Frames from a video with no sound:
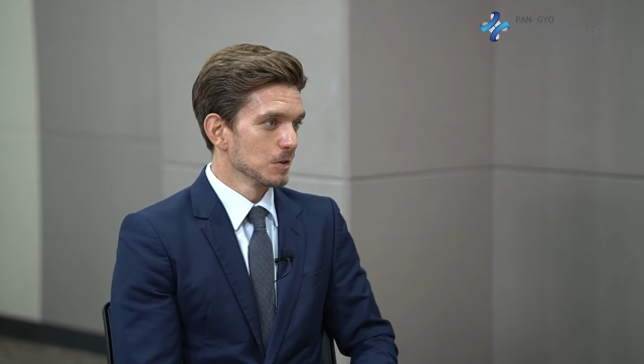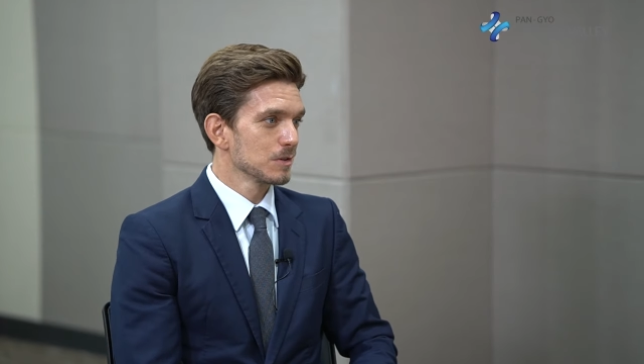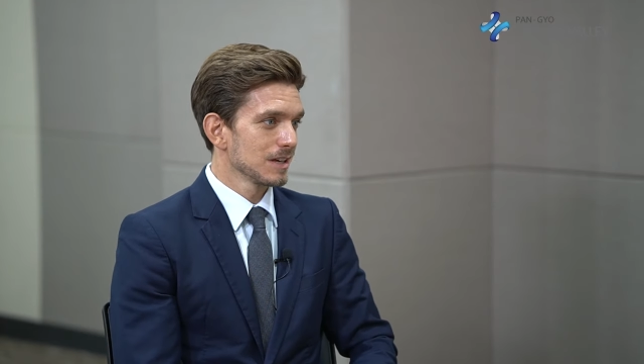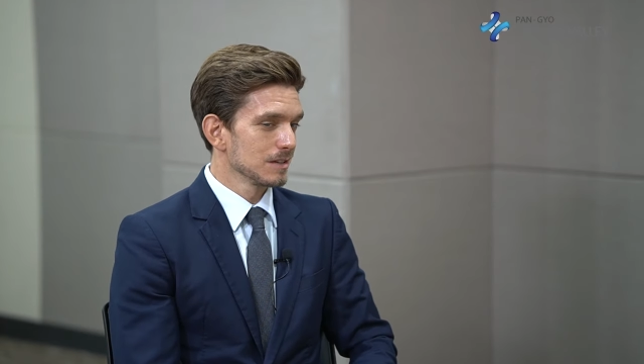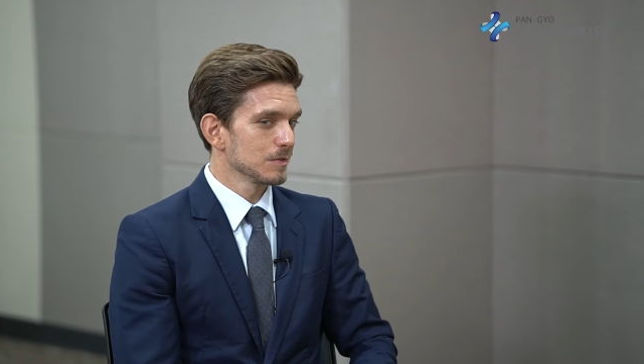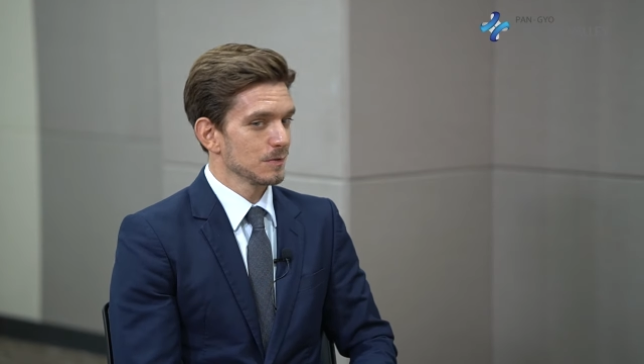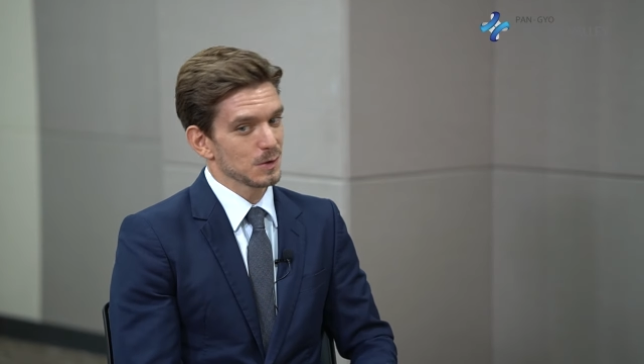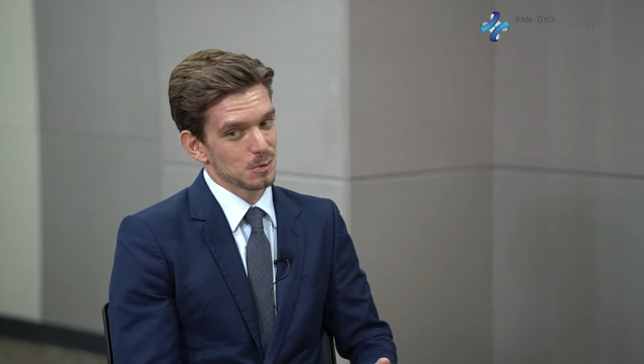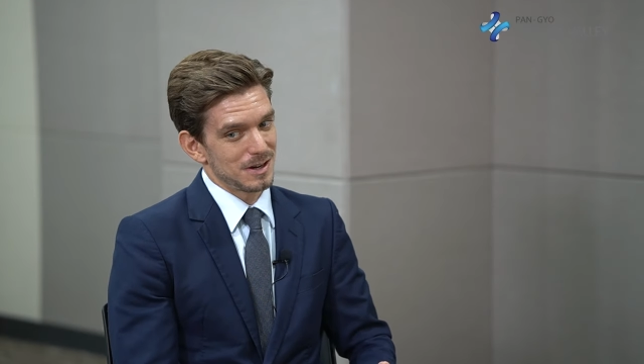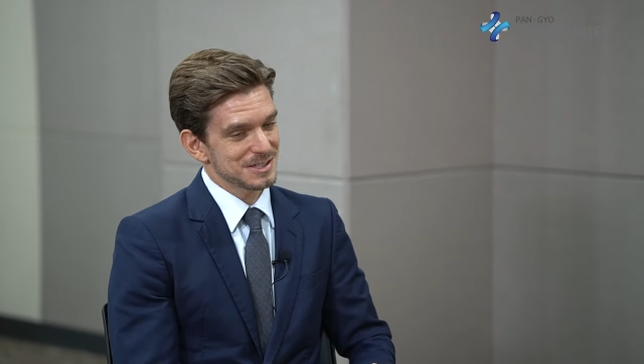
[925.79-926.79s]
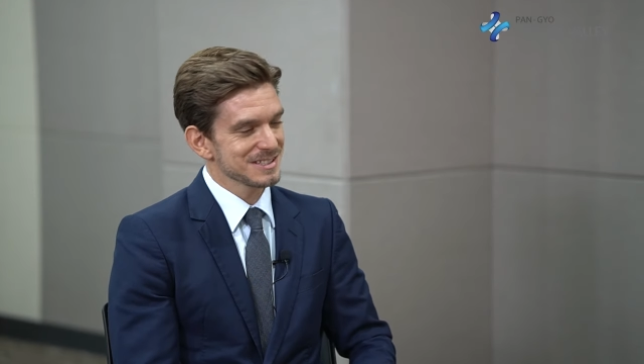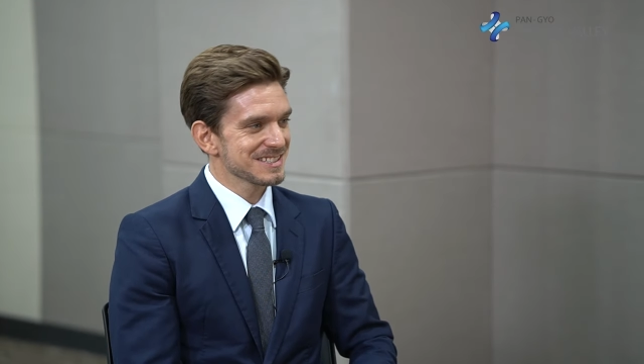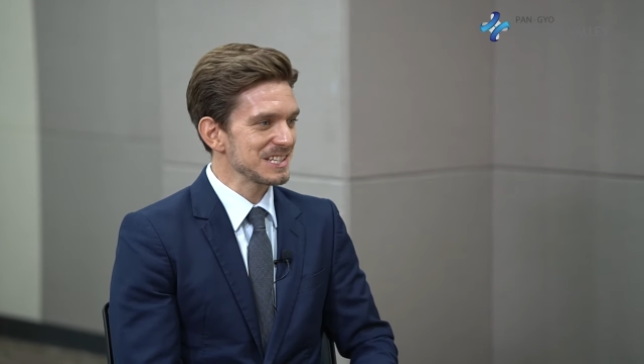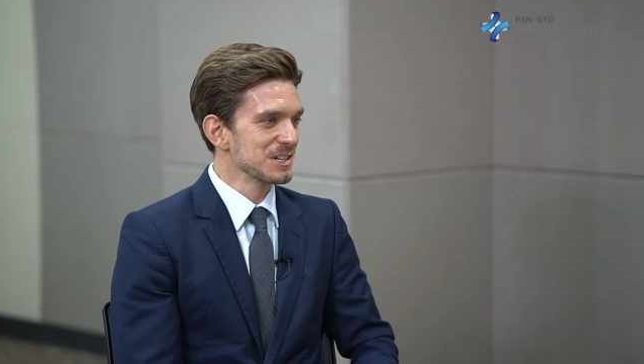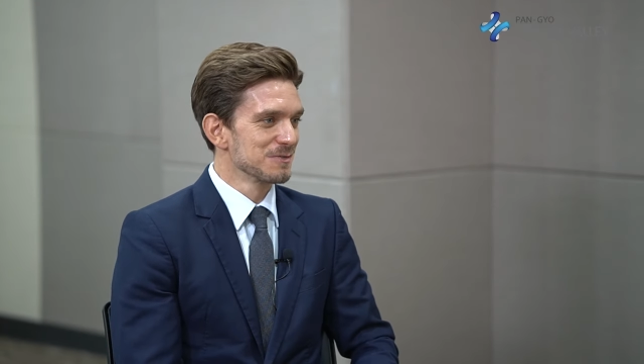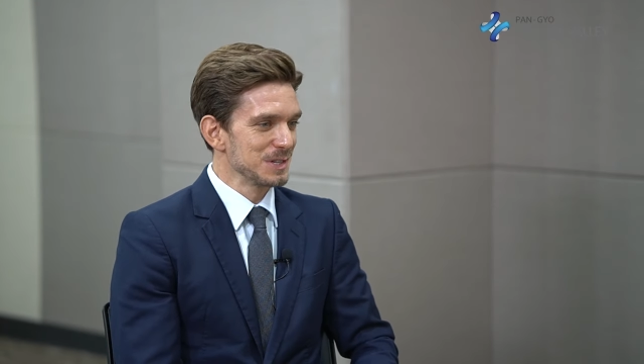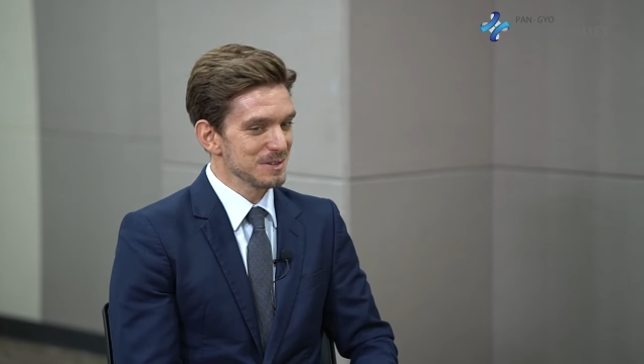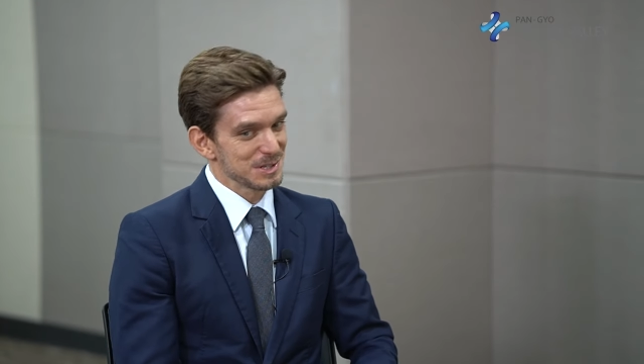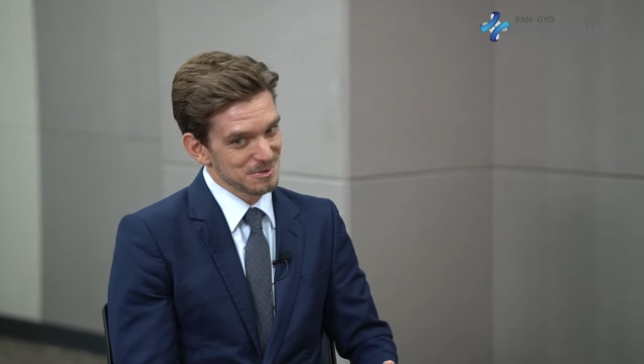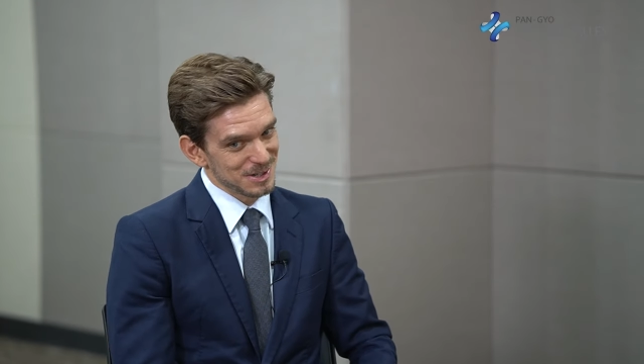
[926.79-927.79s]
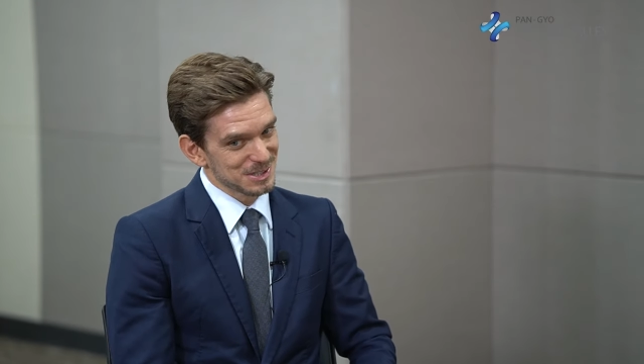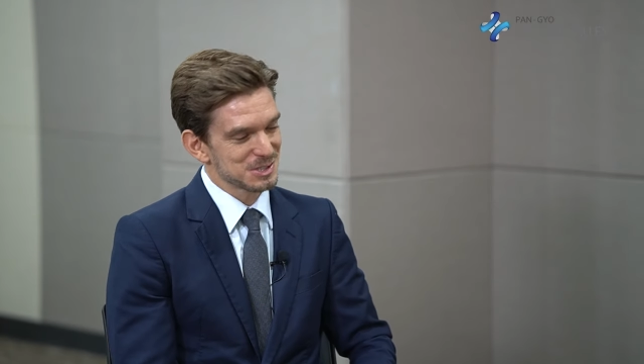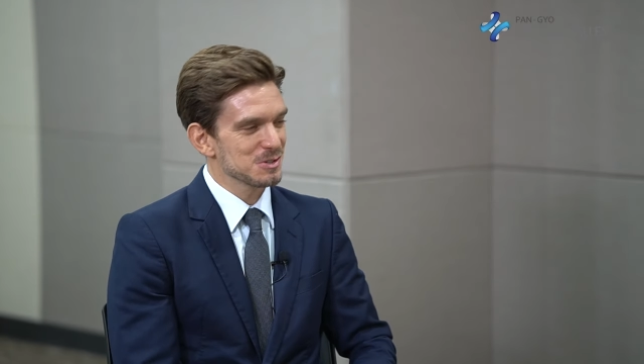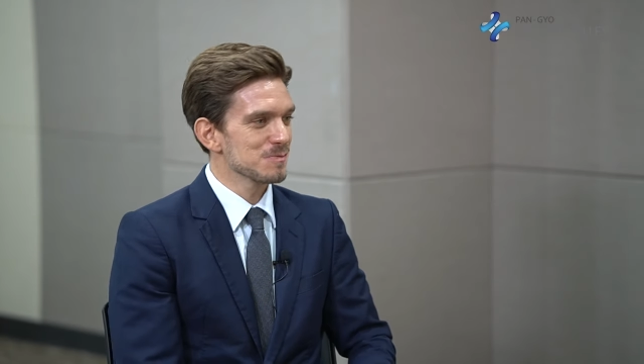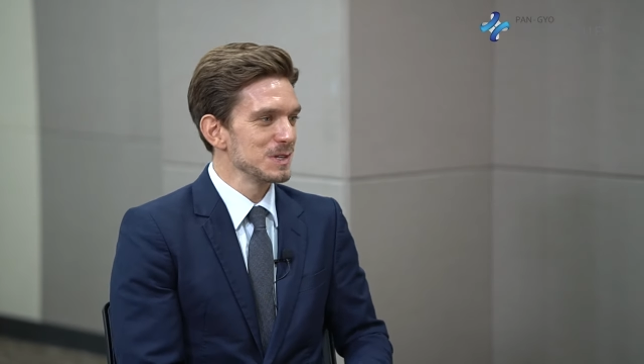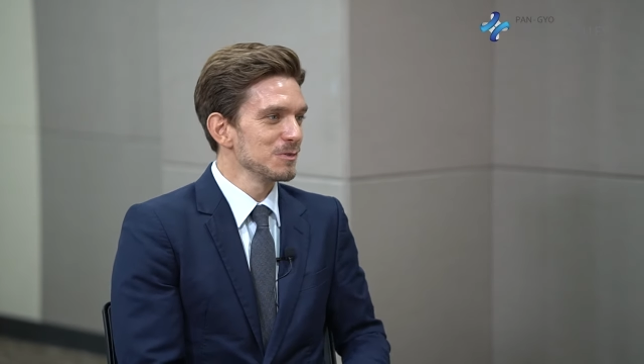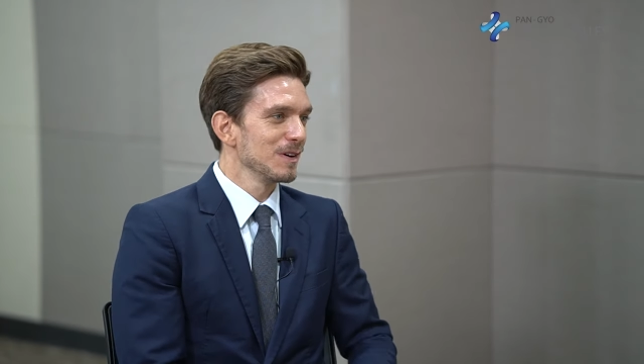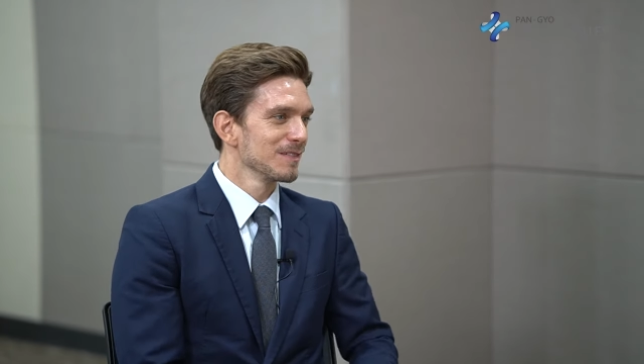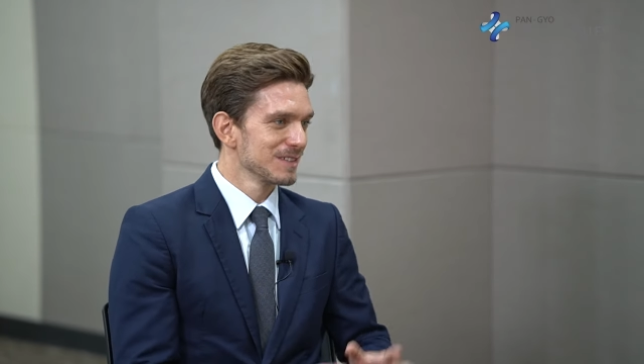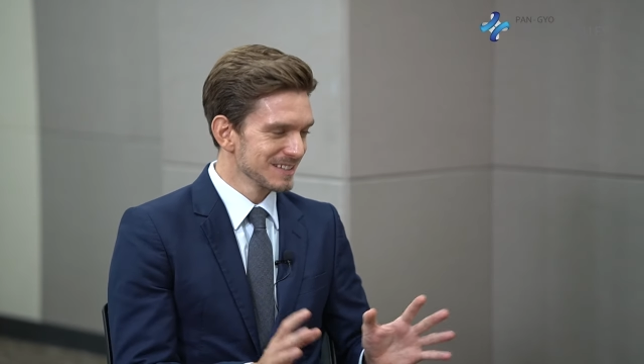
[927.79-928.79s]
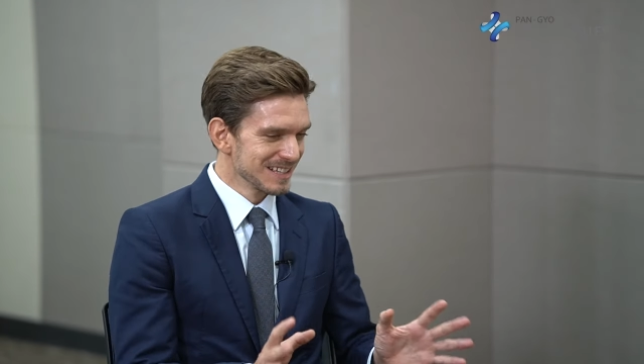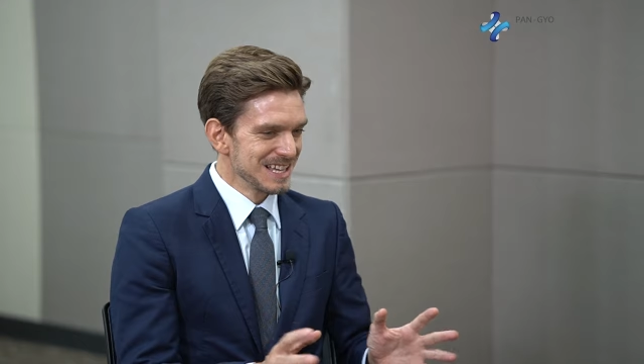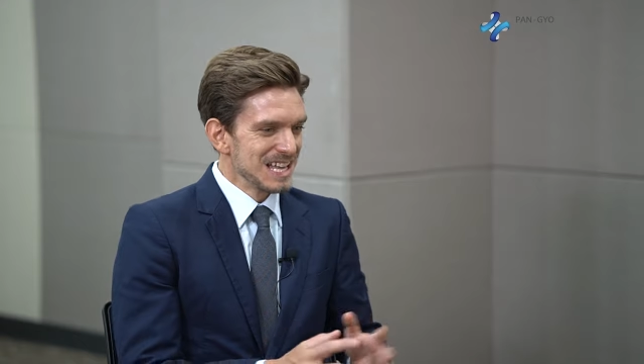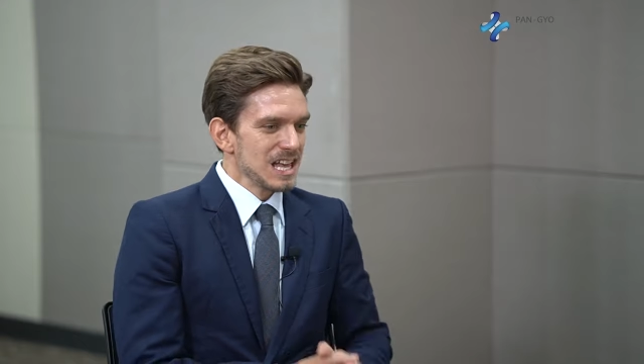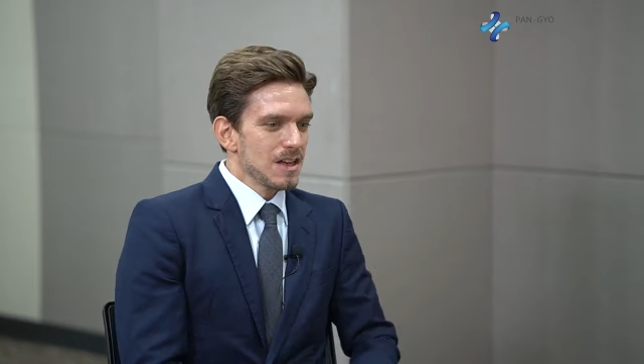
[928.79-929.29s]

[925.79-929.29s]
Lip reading: Okay, if you're watching this interview and you want to distribute one of